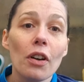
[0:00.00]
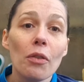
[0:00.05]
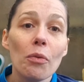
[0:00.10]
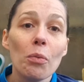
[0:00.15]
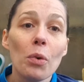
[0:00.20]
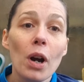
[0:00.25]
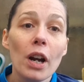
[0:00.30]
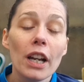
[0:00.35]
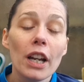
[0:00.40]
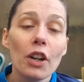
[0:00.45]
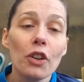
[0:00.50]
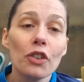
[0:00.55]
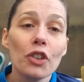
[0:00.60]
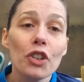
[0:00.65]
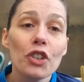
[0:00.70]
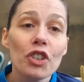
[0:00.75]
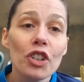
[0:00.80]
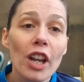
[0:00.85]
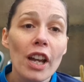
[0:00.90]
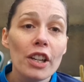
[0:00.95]
working on your
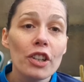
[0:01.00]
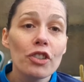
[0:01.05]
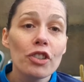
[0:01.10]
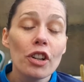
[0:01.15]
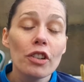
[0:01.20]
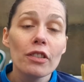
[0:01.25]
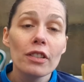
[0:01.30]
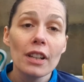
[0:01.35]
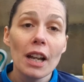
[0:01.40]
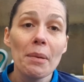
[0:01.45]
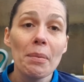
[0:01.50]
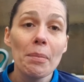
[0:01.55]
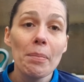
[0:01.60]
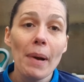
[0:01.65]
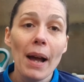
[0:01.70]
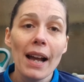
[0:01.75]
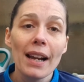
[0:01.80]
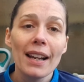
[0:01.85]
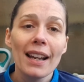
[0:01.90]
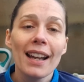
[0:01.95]
chest, shoulders and upper
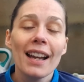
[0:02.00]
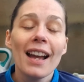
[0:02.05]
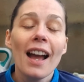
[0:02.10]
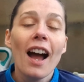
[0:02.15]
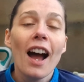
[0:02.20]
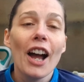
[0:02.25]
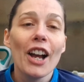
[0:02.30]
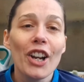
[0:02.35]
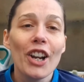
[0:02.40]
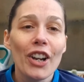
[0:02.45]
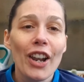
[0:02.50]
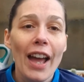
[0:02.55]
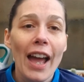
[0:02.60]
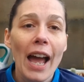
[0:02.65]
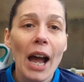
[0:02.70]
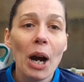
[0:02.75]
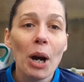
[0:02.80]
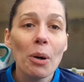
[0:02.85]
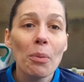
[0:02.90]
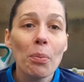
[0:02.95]
back are going to
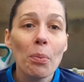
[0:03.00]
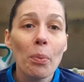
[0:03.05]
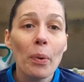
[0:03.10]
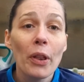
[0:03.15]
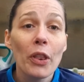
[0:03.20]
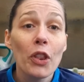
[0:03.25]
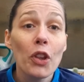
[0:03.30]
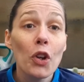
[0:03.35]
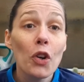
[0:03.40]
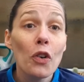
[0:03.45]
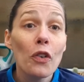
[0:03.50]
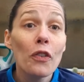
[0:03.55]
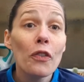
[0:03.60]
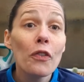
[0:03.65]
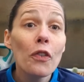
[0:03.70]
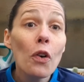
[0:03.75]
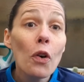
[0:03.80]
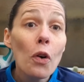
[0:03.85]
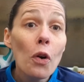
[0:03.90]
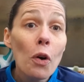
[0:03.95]
help with your
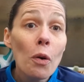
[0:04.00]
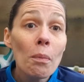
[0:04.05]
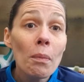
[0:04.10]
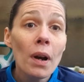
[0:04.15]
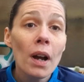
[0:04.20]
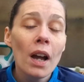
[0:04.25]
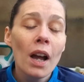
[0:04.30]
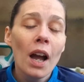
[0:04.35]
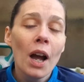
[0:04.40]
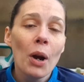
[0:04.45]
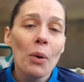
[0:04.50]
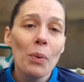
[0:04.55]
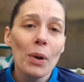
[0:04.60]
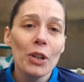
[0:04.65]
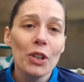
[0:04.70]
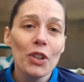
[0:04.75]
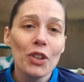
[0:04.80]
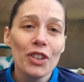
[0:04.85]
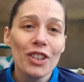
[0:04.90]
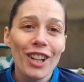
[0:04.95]
form
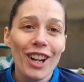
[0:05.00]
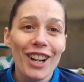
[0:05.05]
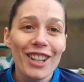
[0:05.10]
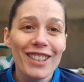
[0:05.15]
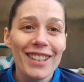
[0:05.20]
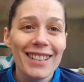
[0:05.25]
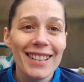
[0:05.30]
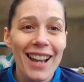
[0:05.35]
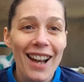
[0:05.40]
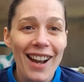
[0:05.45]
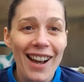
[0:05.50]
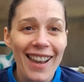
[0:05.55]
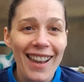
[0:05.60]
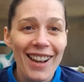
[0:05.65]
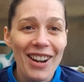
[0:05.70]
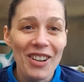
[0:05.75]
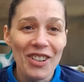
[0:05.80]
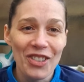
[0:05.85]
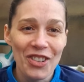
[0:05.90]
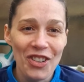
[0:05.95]
when you start to
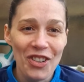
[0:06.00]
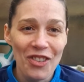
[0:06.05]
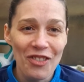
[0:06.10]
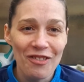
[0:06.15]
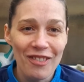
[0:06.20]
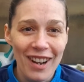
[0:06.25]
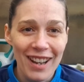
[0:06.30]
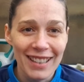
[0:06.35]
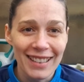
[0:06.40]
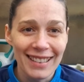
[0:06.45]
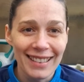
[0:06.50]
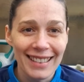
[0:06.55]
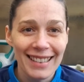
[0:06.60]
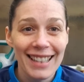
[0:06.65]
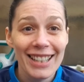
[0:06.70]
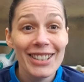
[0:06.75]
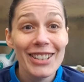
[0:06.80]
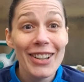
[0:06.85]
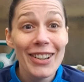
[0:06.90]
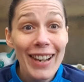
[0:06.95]
tire on your runs.
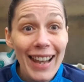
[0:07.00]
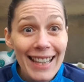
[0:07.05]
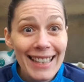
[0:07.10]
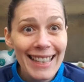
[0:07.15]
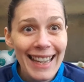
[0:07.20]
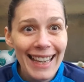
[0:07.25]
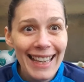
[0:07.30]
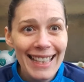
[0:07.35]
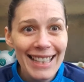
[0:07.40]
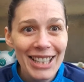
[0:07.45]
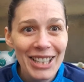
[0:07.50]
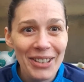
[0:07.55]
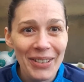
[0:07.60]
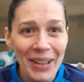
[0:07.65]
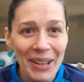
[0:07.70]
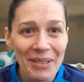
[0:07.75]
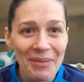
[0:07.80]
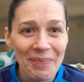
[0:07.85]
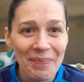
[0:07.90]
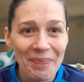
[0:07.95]
So let's get into
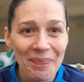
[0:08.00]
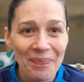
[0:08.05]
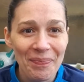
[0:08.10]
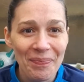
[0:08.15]
it.